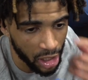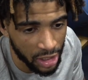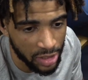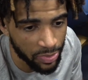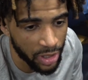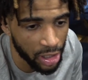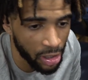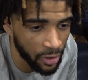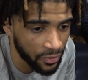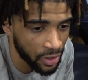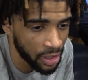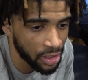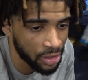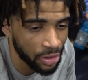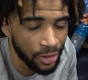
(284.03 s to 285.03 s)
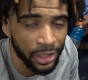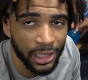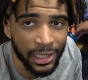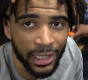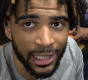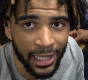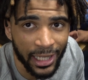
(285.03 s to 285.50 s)
speak of the, the
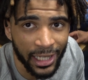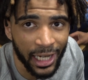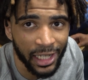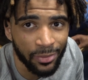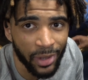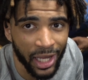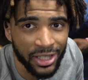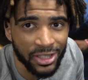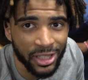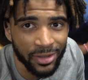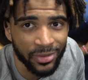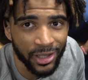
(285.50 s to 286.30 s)
Elite Eight kind of matchup.